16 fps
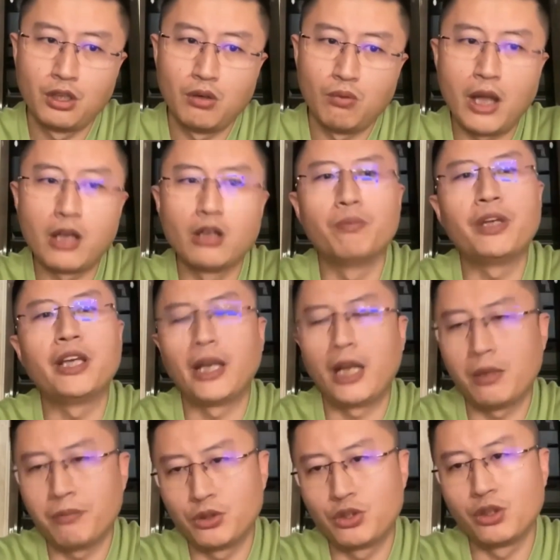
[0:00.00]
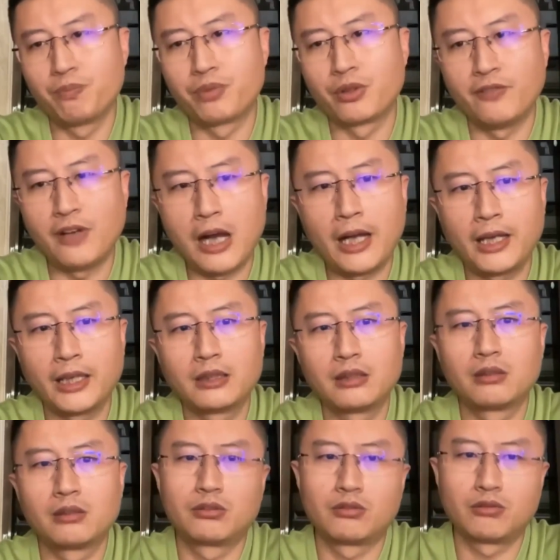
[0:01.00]
while being able to
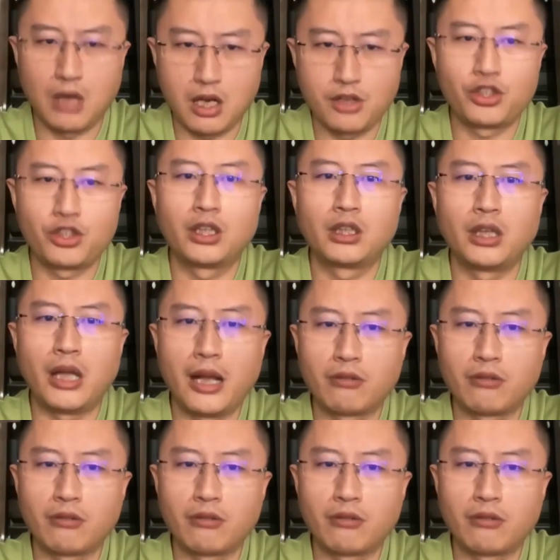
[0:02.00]
provide cross-chain